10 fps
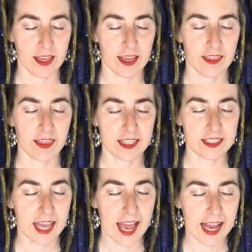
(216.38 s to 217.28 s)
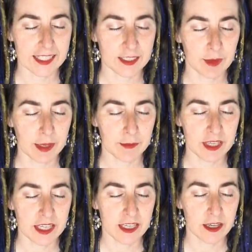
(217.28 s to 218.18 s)
This act may
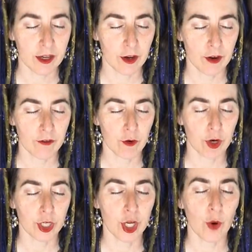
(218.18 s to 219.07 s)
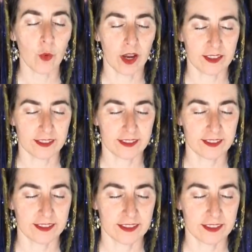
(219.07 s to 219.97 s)
be for no one,
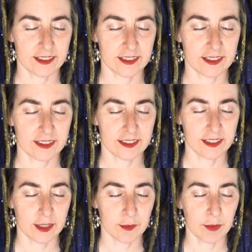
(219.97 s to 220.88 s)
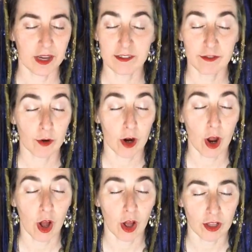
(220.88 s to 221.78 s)
but for
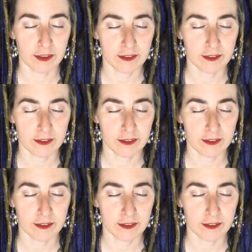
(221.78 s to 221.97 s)
all.